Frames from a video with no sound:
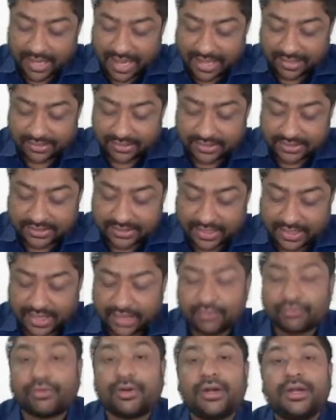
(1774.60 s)
and the
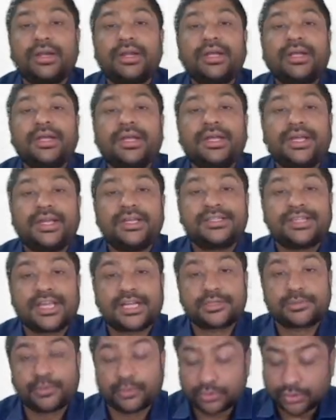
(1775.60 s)
second one is
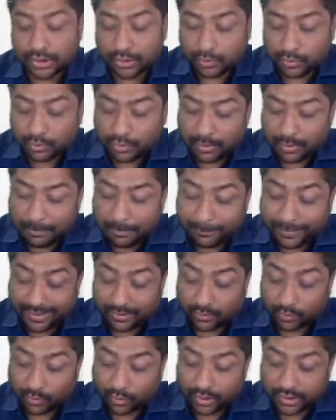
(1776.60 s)
exposure to
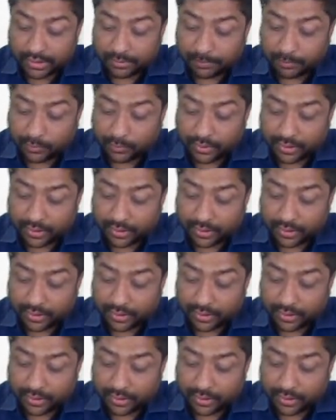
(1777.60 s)
petroleum.